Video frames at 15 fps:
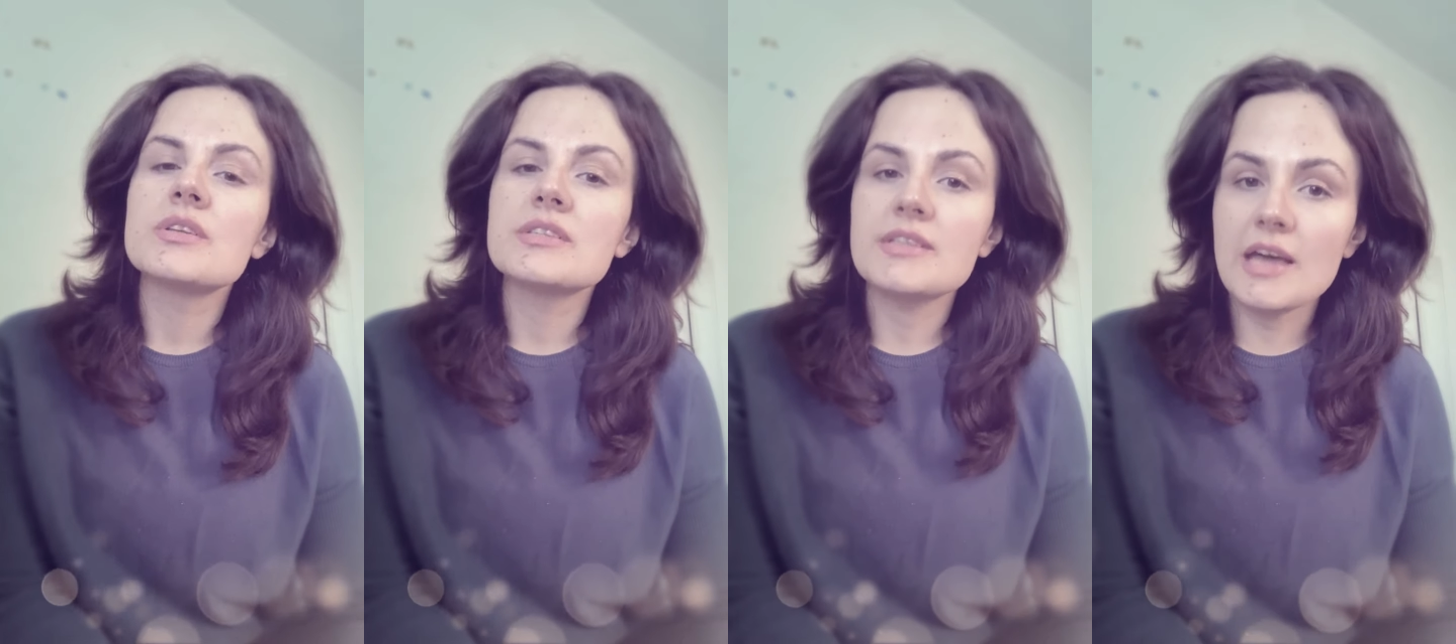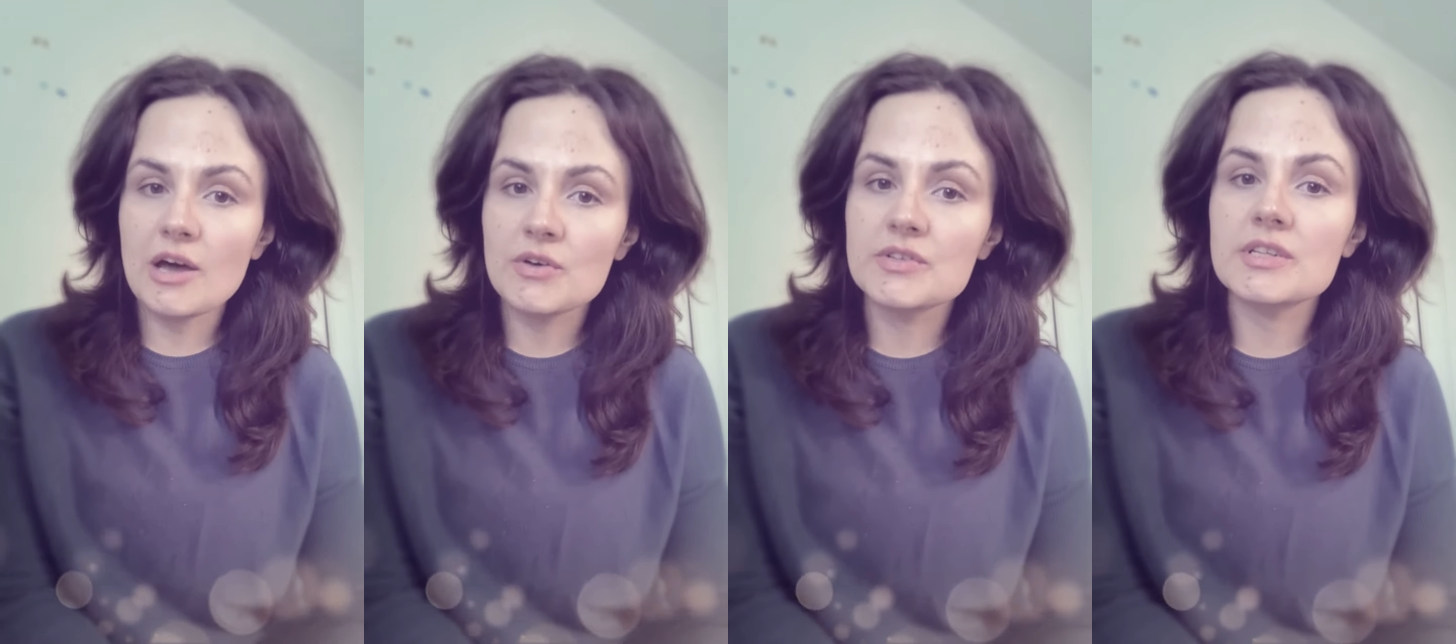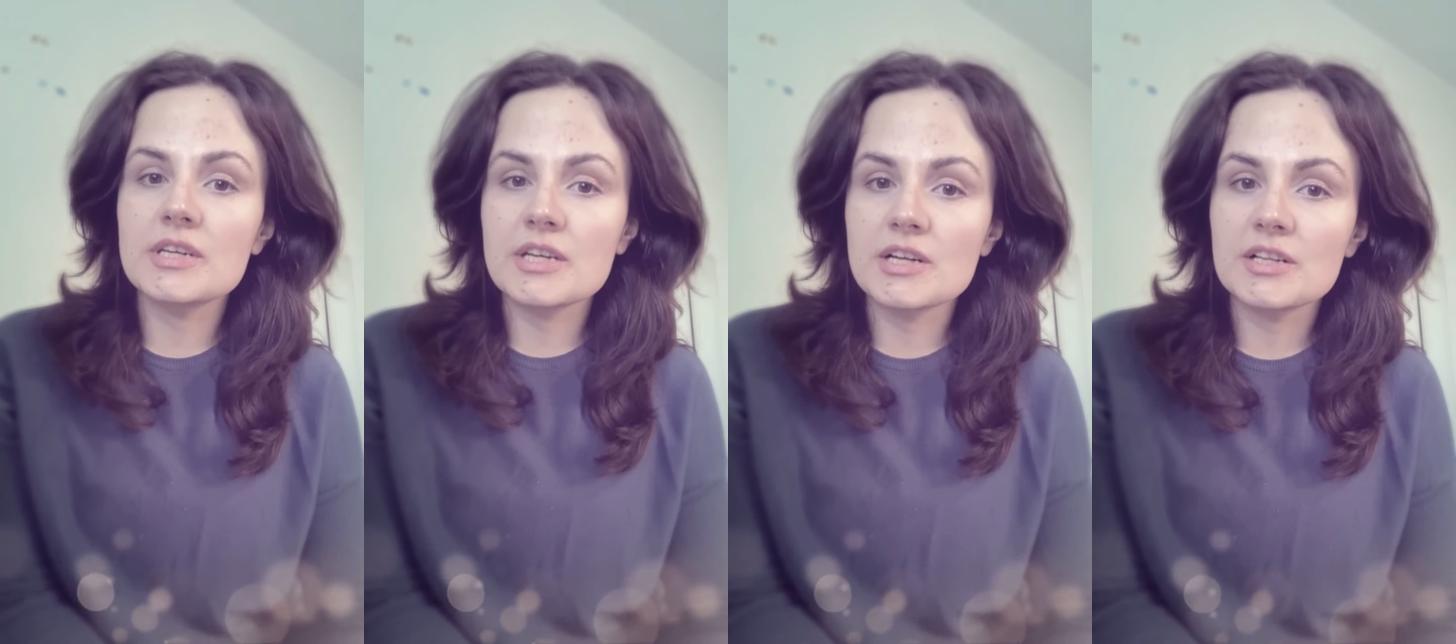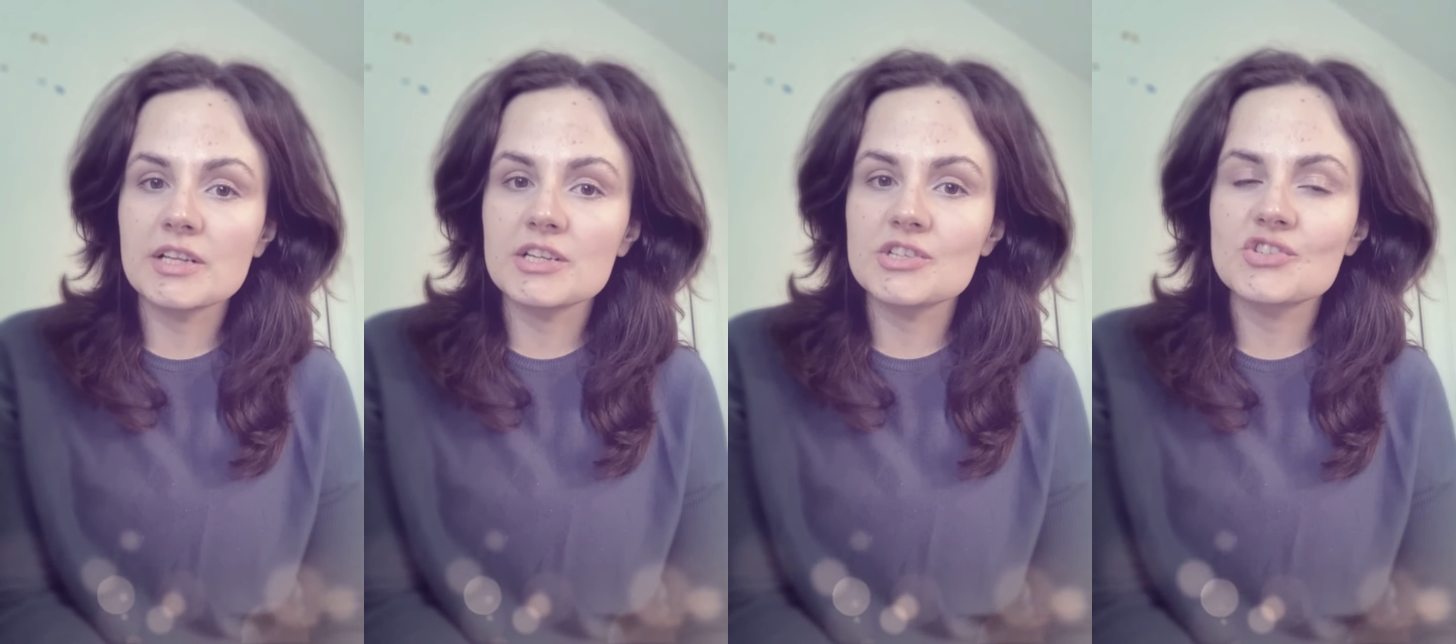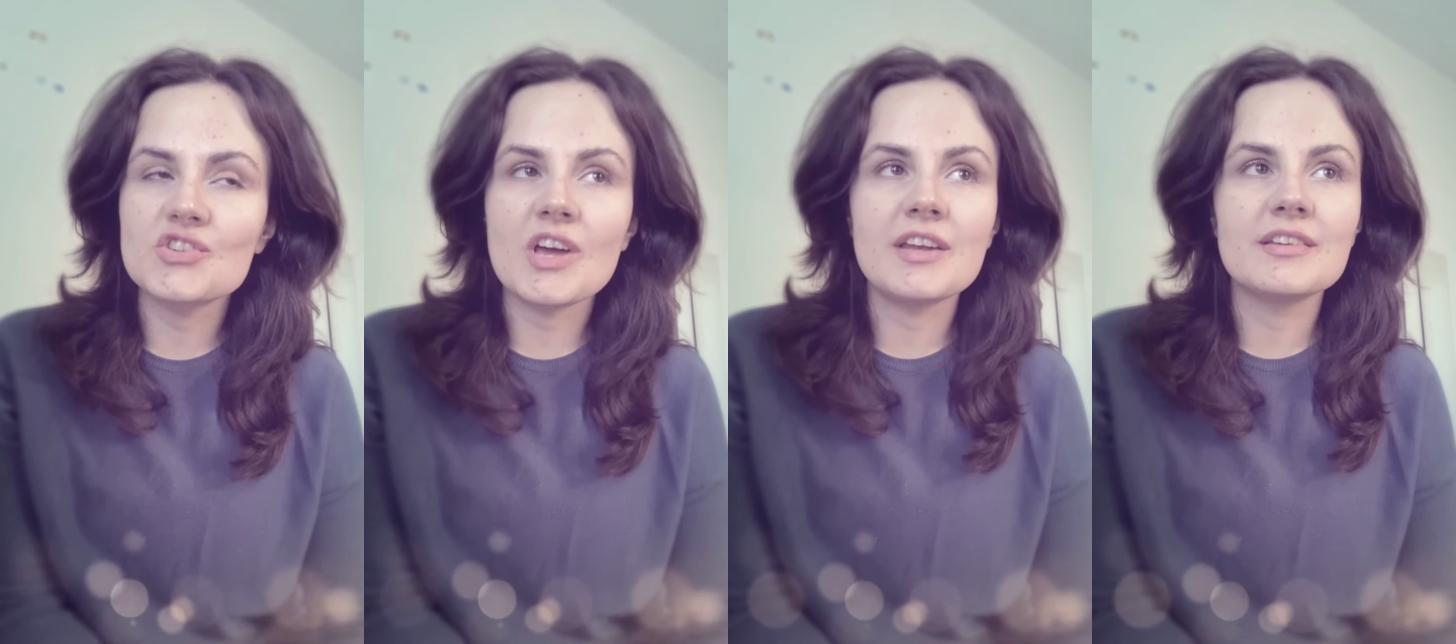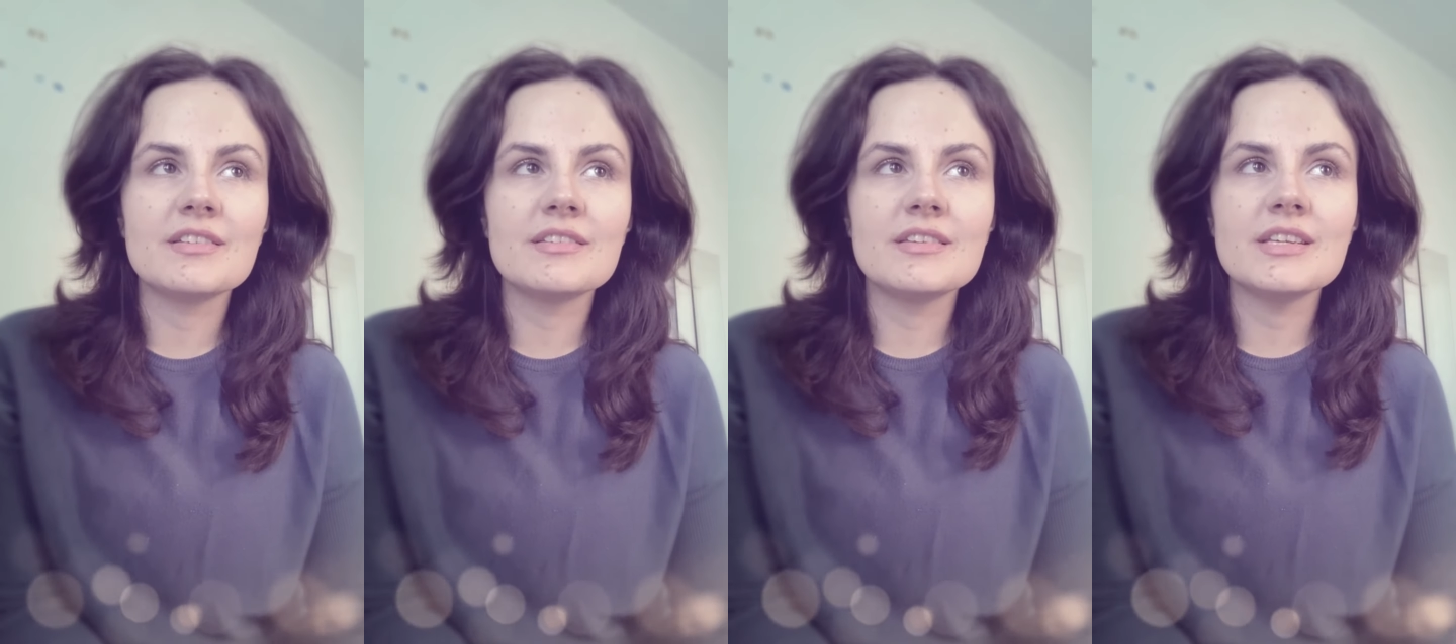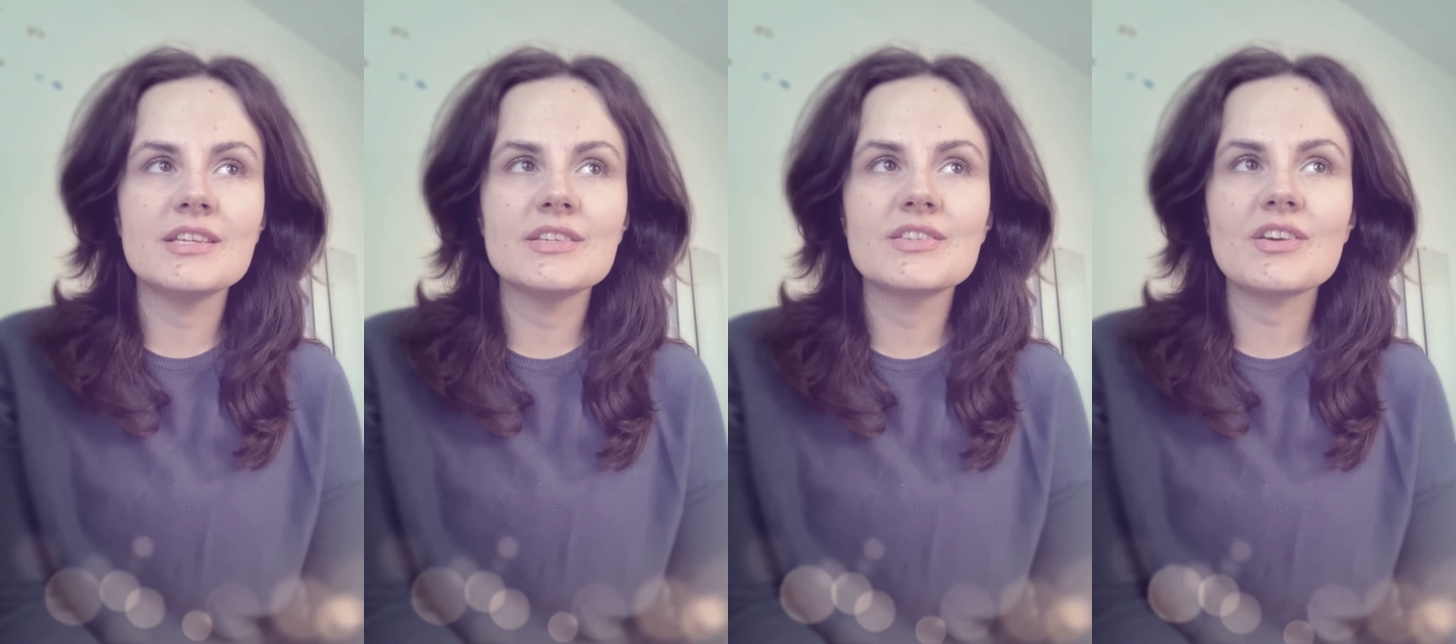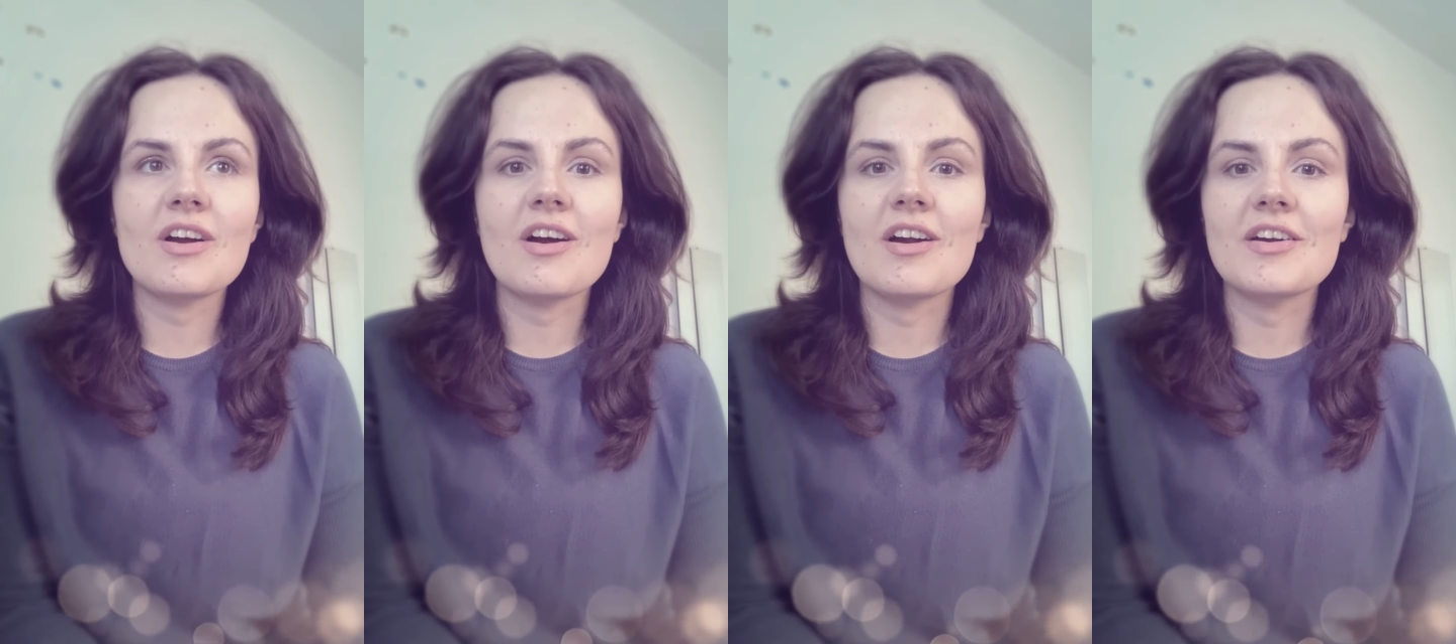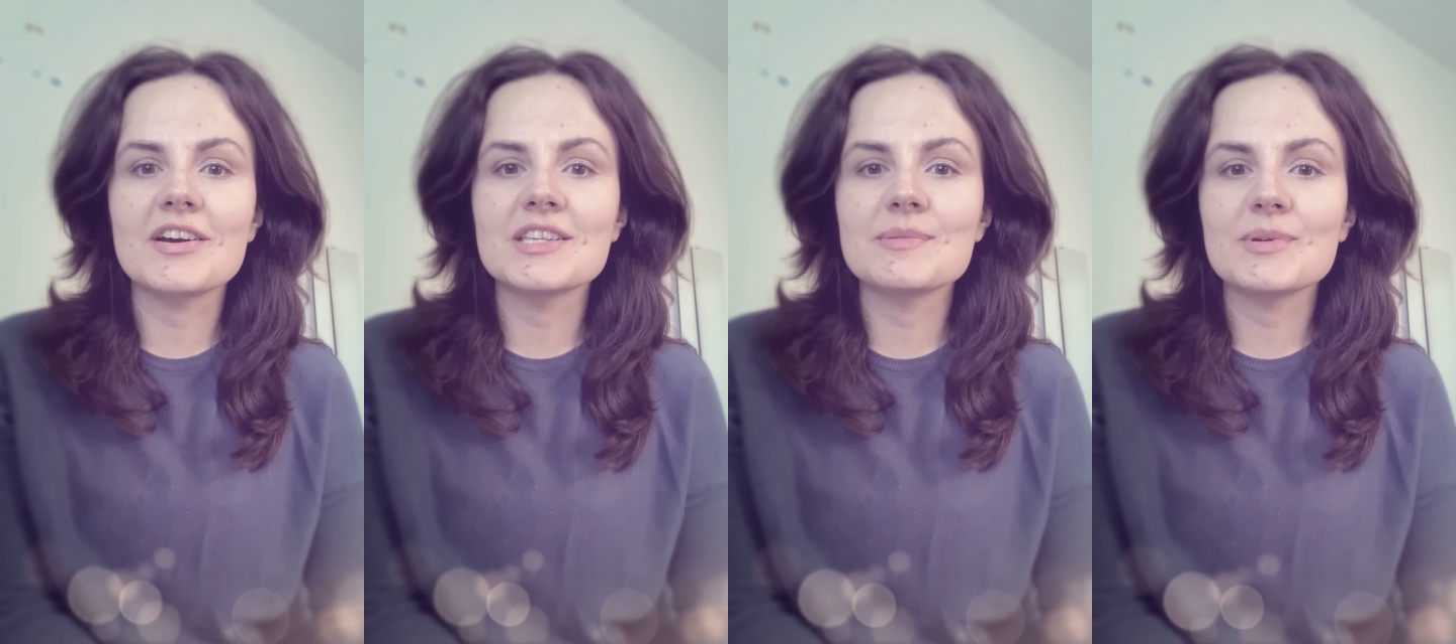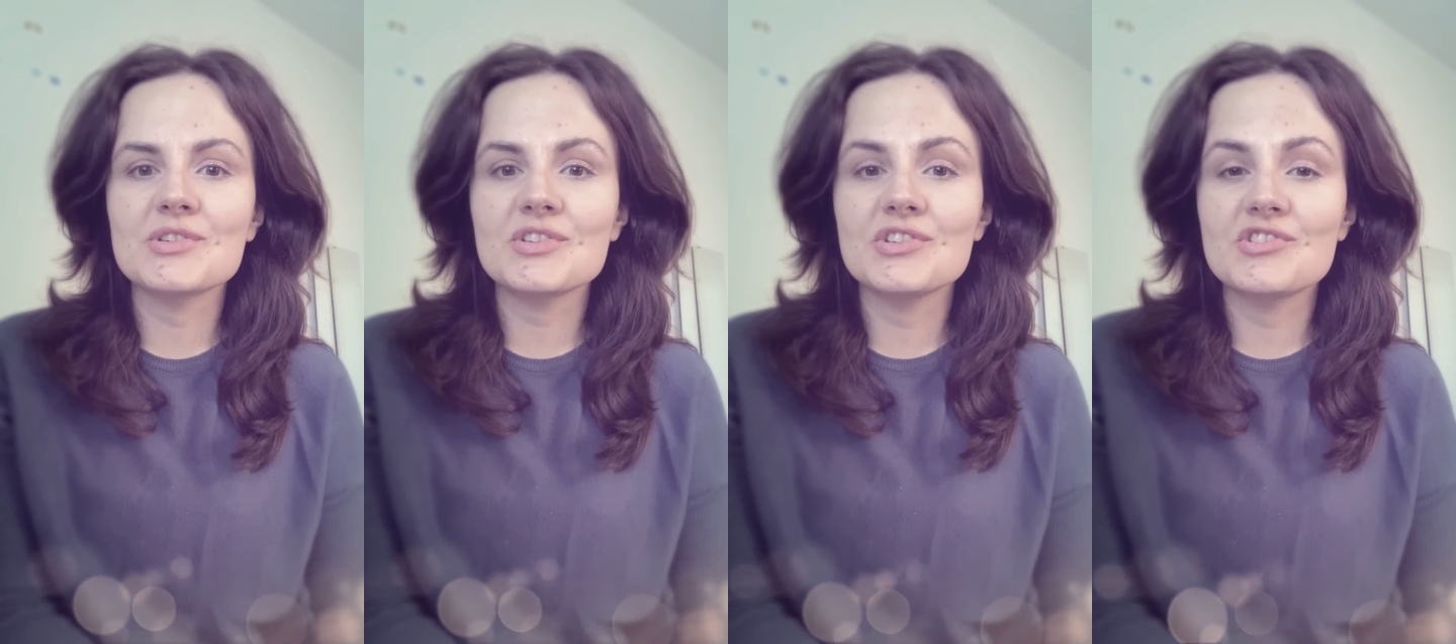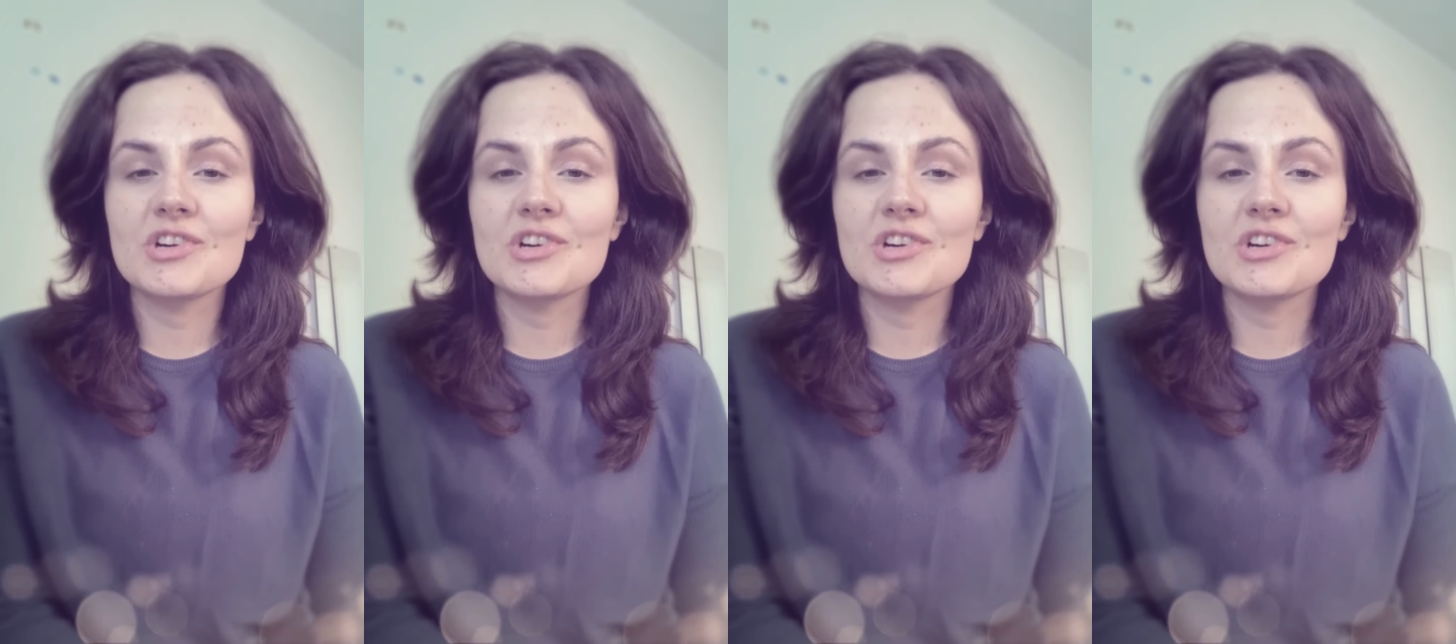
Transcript: sound in English. And these are especially